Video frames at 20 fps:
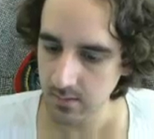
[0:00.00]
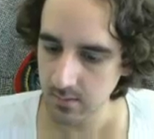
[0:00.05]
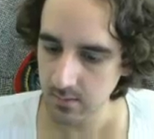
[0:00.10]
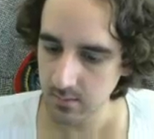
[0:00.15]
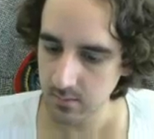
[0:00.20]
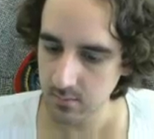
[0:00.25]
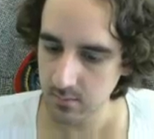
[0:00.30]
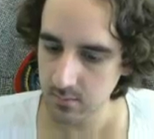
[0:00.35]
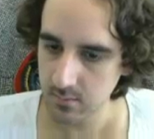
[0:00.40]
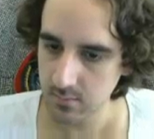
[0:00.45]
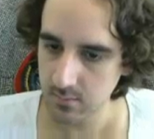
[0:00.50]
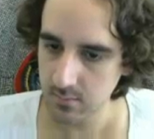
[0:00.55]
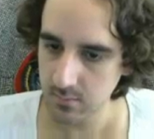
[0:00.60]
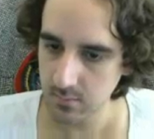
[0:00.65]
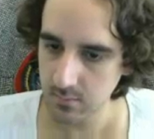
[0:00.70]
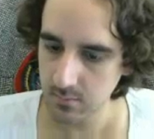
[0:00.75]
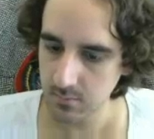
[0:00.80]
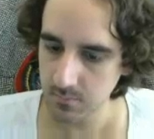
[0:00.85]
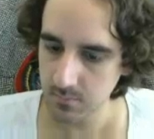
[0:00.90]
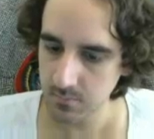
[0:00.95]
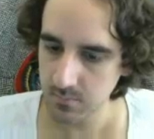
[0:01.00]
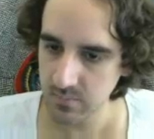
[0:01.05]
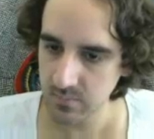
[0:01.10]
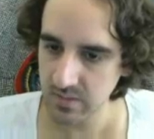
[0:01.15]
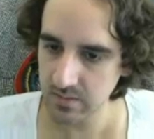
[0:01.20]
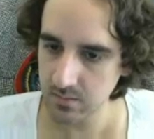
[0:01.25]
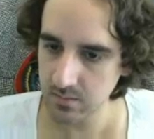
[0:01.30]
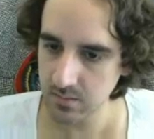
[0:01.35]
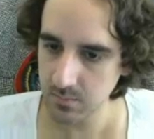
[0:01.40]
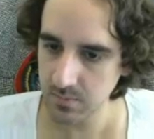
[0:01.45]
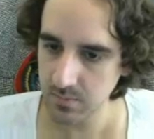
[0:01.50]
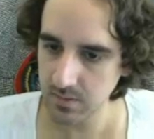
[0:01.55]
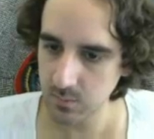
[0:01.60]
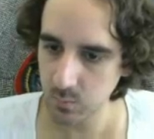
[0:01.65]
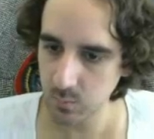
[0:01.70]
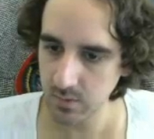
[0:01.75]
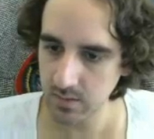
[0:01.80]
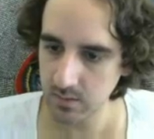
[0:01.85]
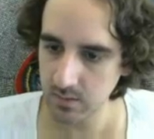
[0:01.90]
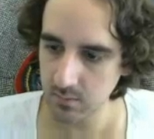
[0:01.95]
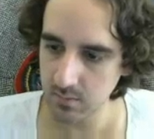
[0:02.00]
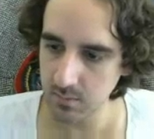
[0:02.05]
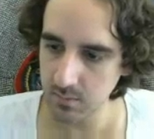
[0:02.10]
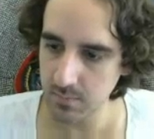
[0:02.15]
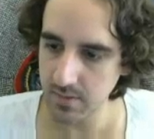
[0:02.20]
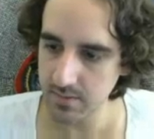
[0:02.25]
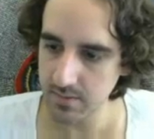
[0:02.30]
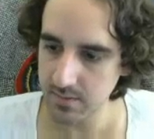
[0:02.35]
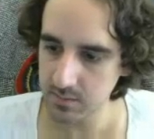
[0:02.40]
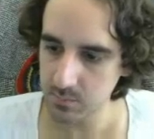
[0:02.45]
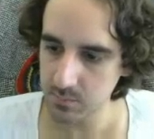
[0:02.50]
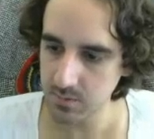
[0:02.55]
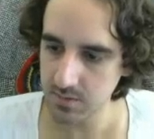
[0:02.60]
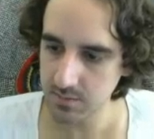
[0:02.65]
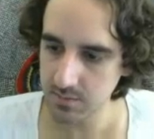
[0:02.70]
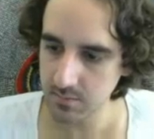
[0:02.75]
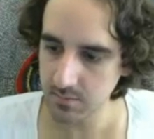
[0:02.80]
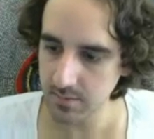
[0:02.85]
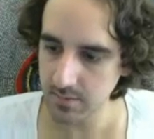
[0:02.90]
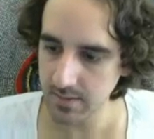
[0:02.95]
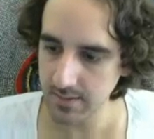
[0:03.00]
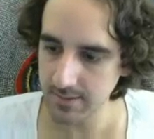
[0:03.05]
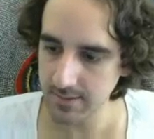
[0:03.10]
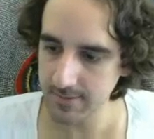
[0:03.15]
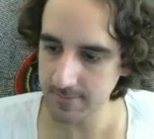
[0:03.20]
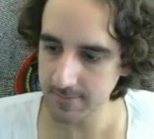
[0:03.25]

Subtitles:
So this is going to be the window, the bezier we just created.